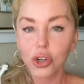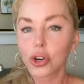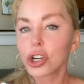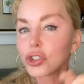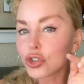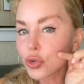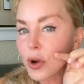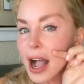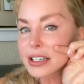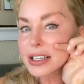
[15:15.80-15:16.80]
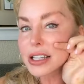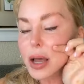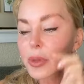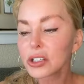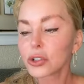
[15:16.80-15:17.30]
you're contracting
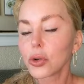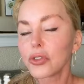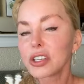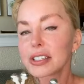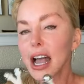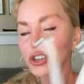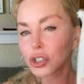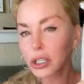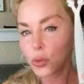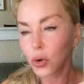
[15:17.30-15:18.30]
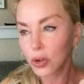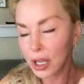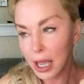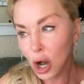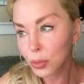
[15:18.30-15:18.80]
that muscle. This actually w-
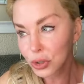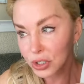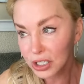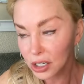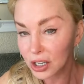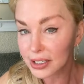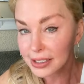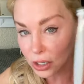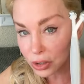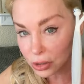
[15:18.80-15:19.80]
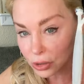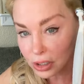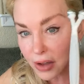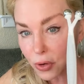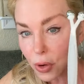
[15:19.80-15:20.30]
helps your skin on a
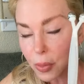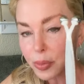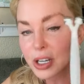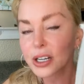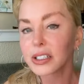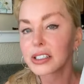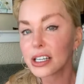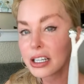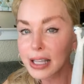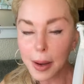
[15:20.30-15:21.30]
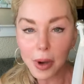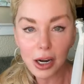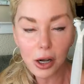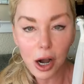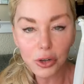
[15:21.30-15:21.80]
cellular level because it's hitting that
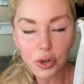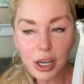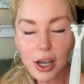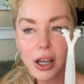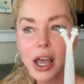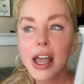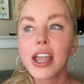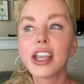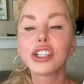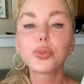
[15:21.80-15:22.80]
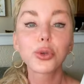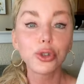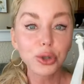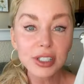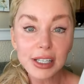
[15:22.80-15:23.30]
mitochondria it's
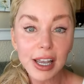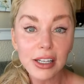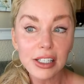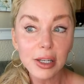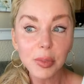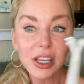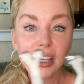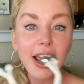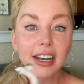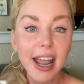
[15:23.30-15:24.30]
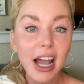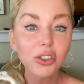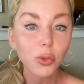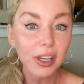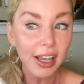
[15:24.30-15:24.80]
producing ATP, and
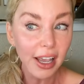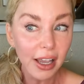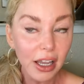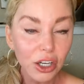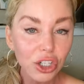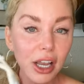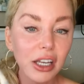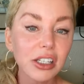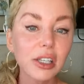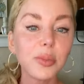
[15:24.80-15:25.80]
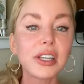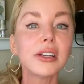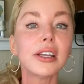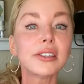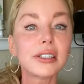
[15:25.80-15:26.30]
as we age,
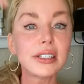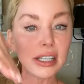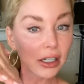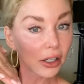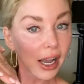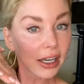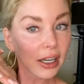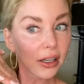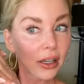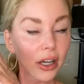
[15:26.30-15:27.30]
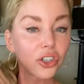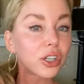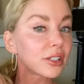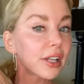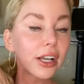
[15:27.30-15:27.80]
ATP is declining,
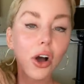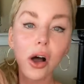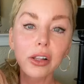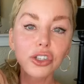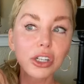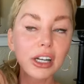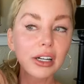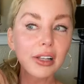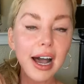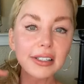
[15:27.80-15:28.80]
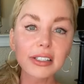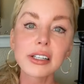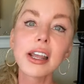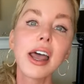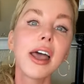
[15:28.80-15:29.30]
just like collagen and
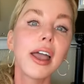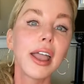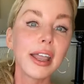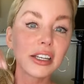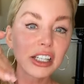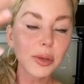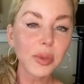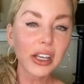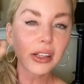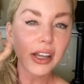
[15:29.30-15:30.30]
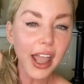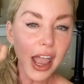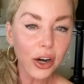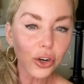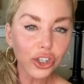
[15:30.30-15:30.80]
elastin. ATP, the
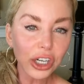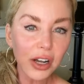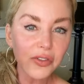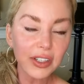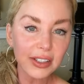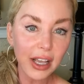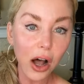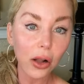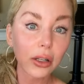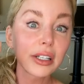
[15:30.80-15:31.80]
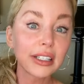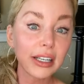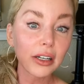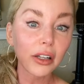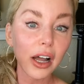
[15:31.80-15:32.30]
energy of the cell,
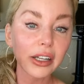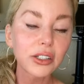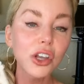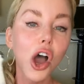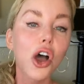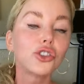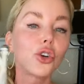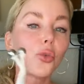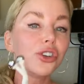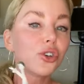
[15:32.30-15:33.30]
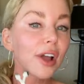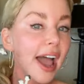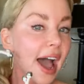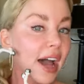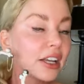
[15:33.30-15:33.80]
declines. So when you're
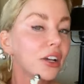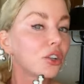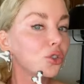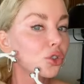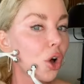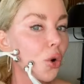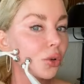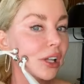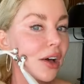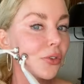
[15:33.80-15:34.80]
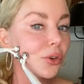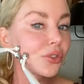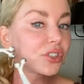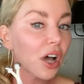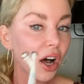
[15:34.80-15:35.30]
adding low
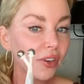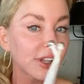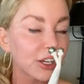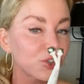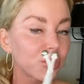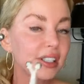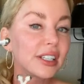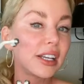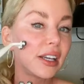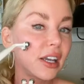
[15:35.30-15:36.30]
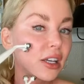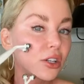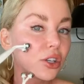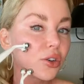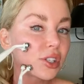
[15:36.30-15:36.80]
levels of electricity
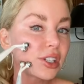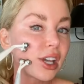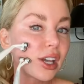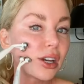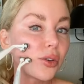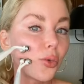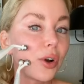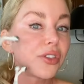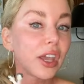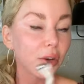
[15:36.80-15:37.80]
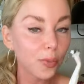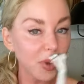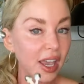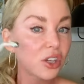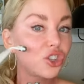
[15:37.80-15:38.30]
into your skin with a
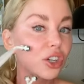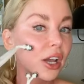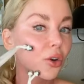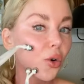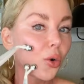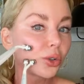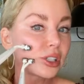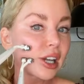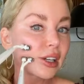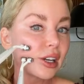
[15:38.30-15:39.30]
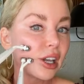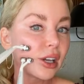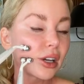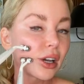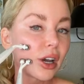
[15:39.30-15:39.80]
pinch and hold
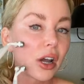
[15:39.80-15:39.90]
technique,